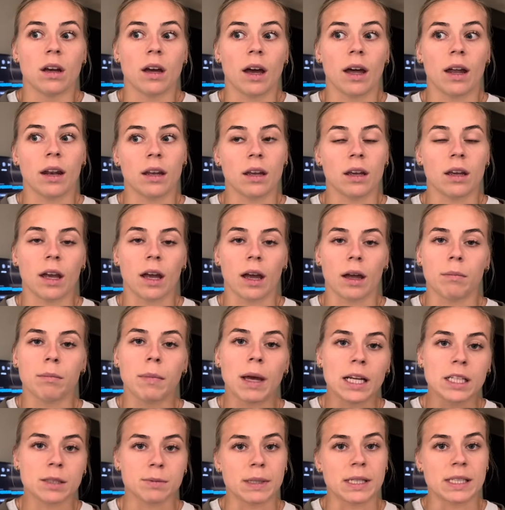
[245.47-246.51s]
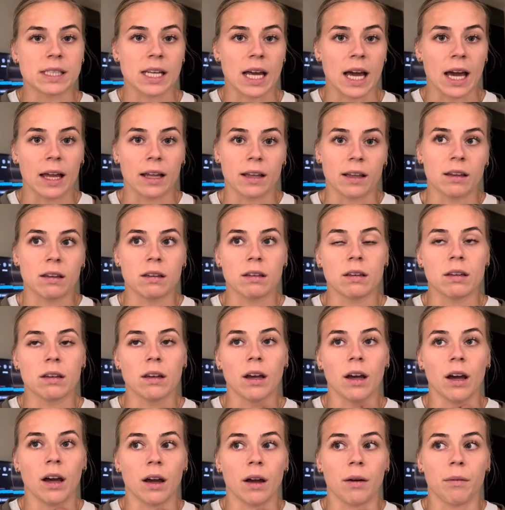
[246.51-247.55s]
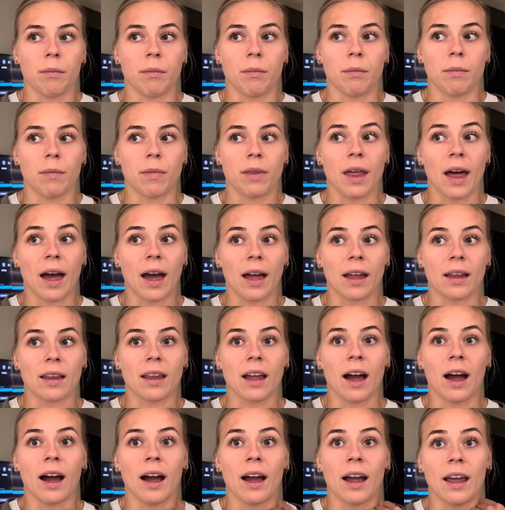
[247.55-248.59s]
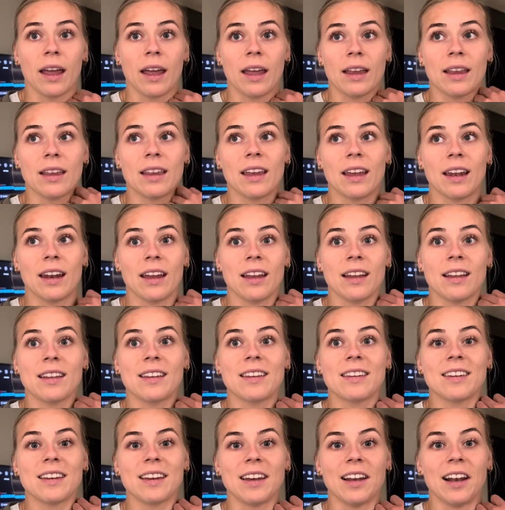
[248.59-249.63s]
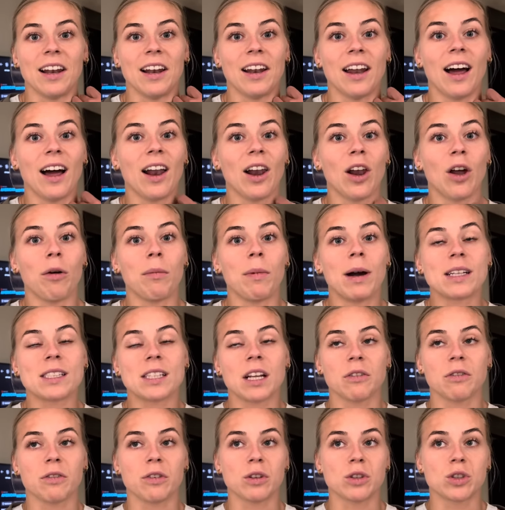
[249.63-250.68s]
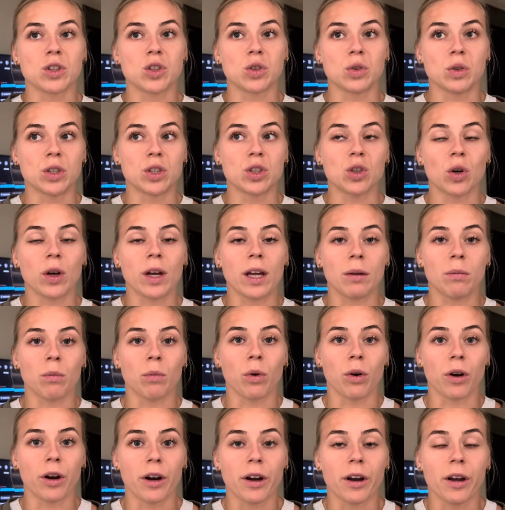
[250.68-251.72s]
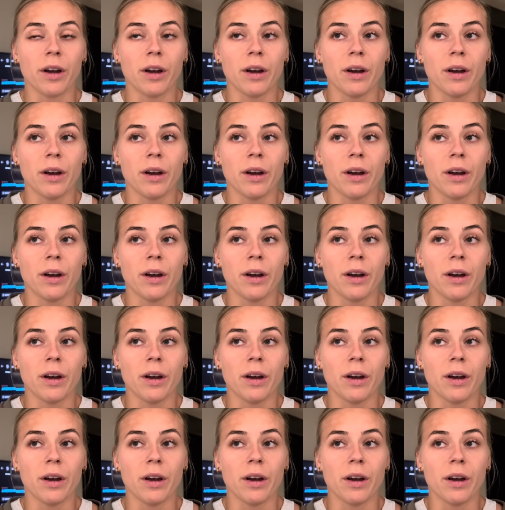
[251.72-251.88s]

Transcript: It makes me sad that I didn't allow myself to enjoy it more,